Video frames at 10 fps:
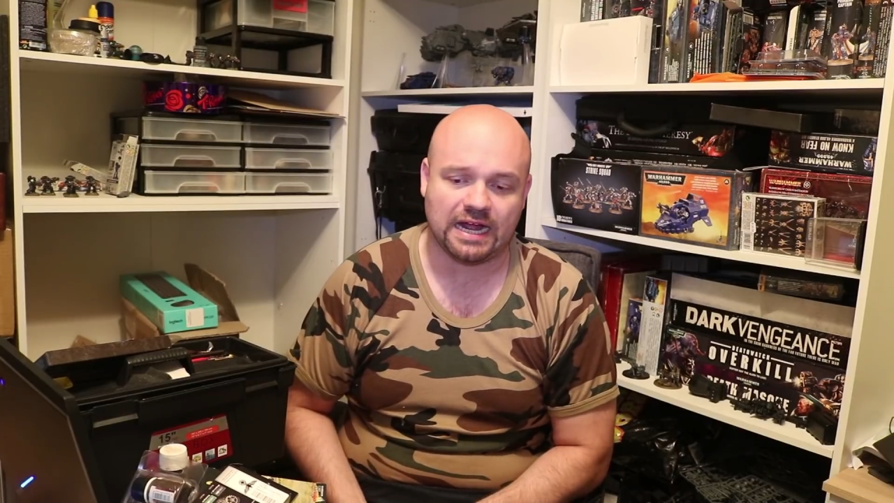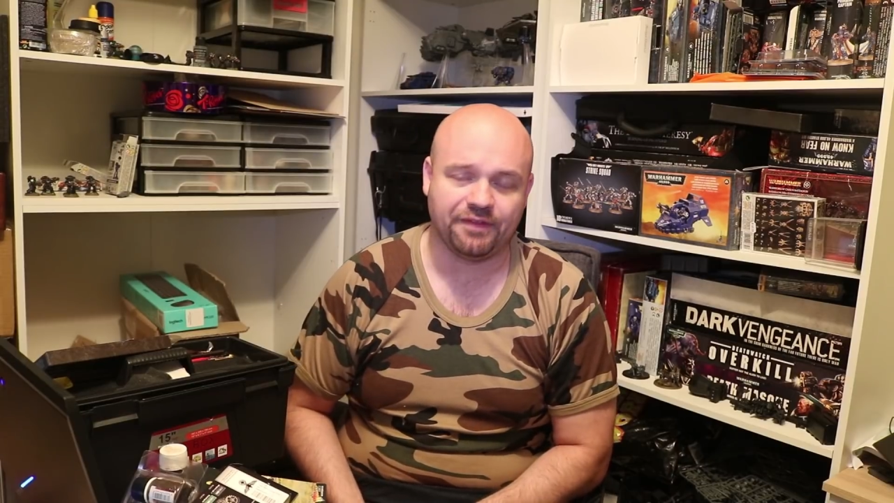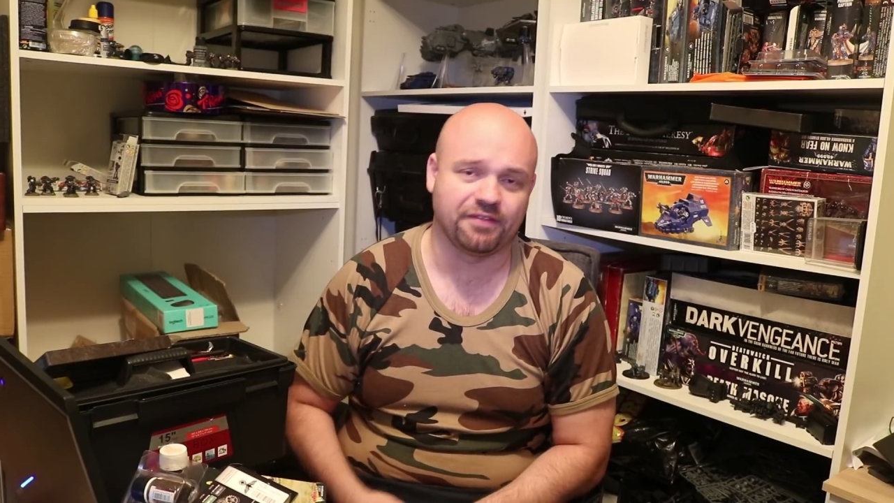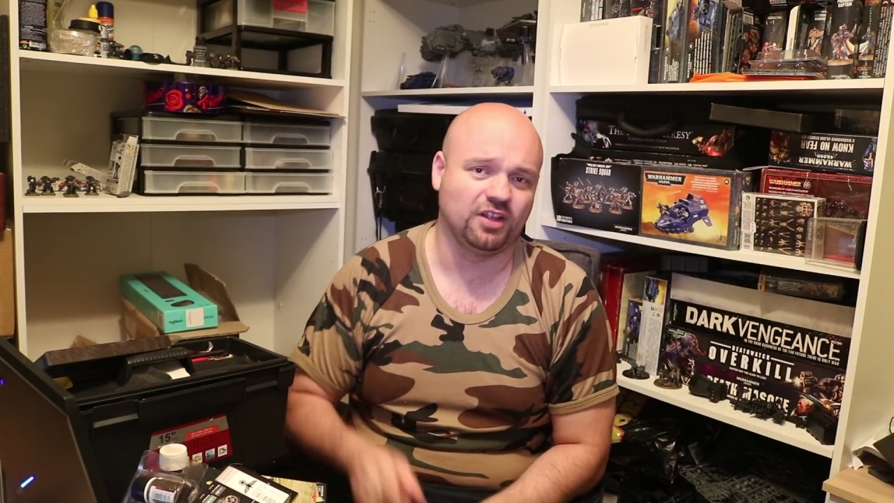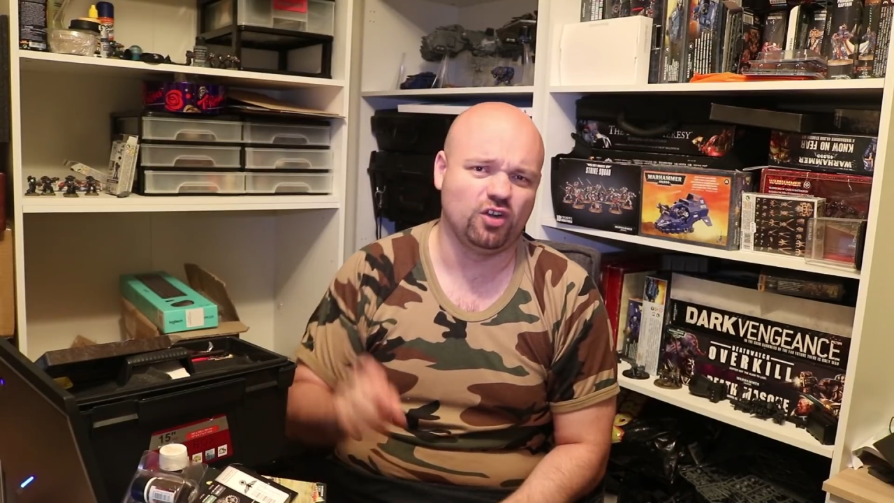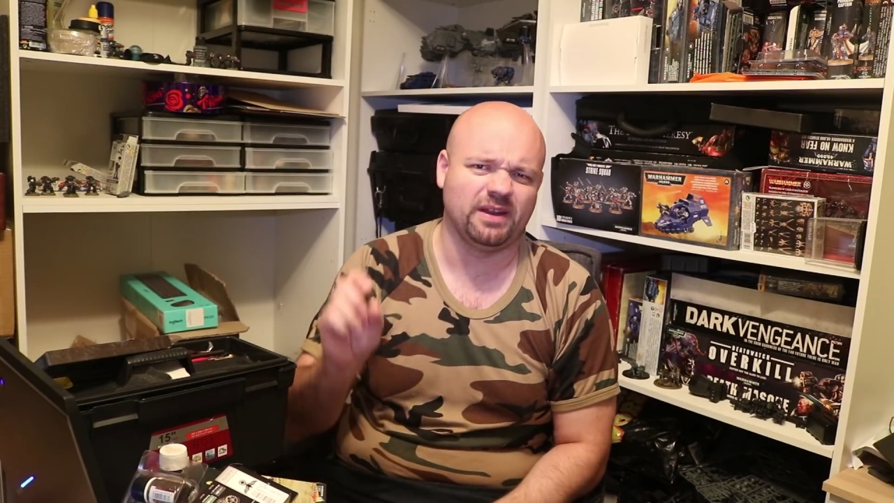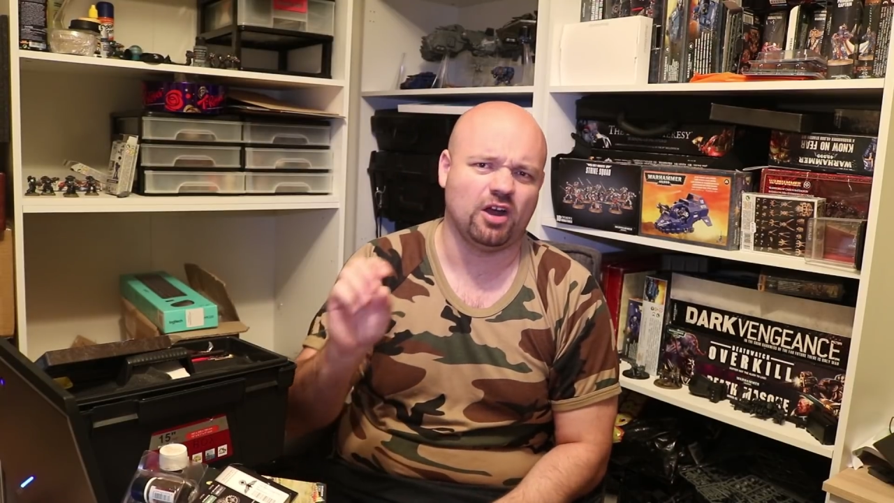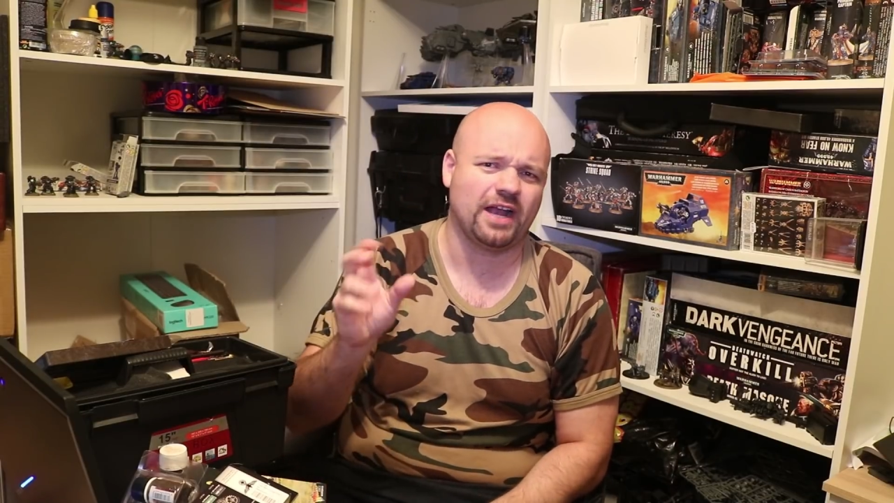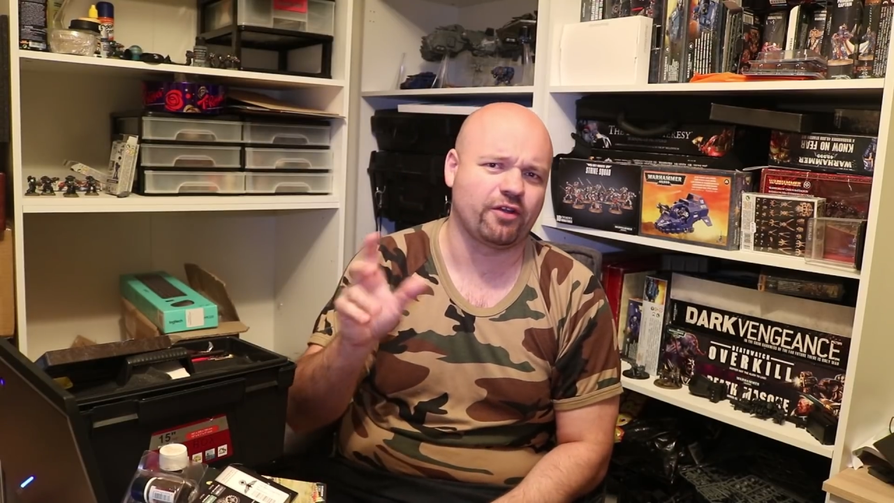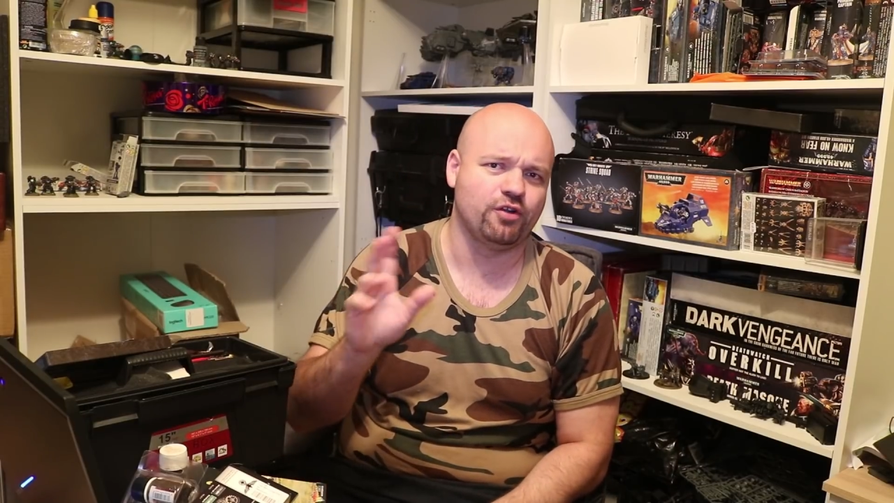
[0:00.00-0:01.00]
There's a little bit
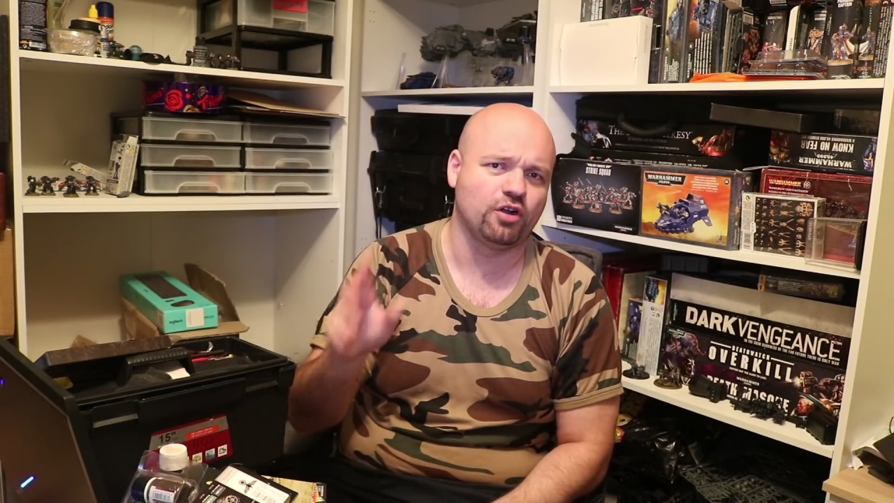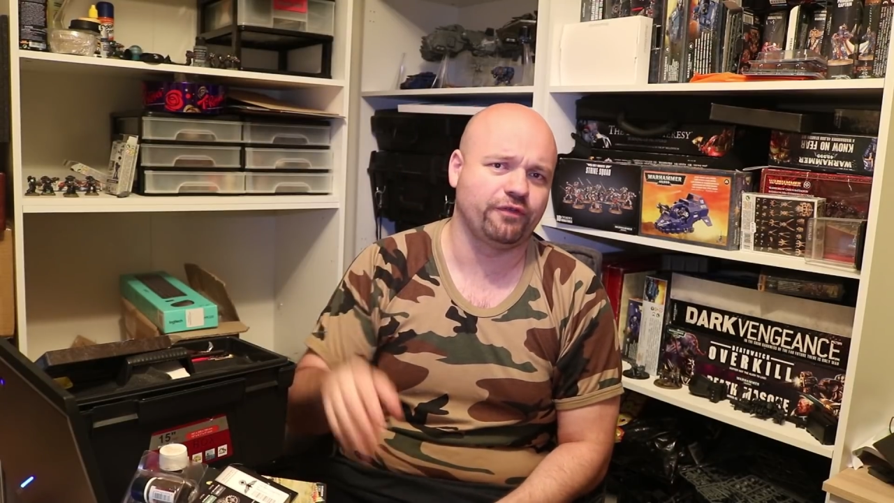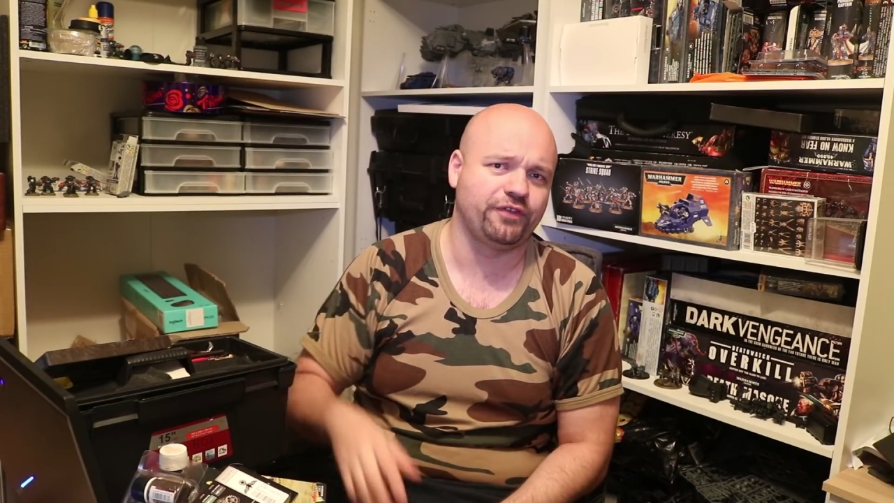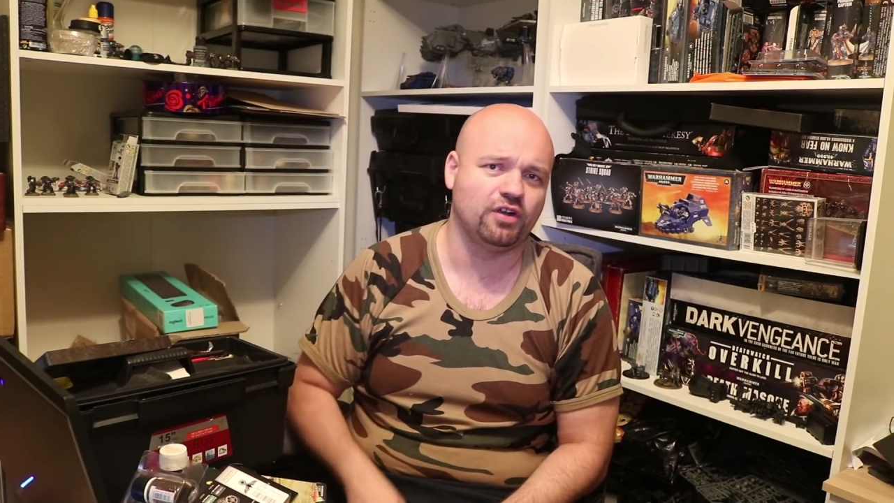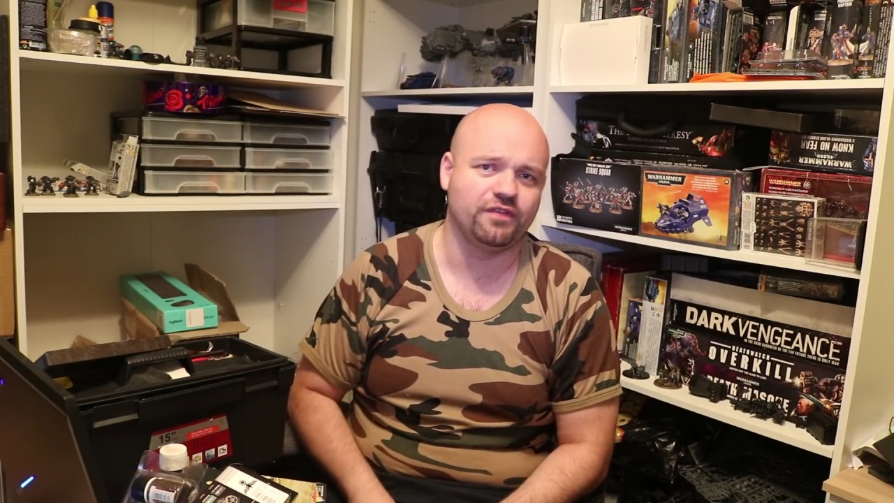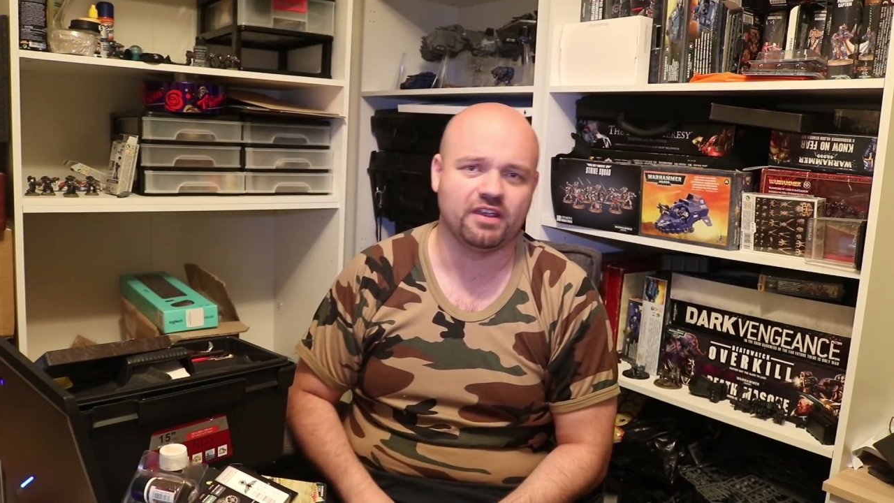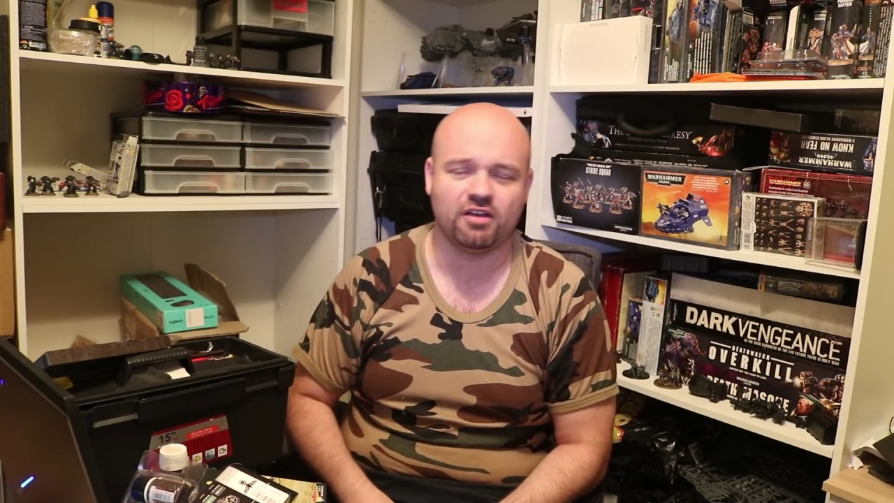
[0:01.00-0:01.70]
of iconography on there.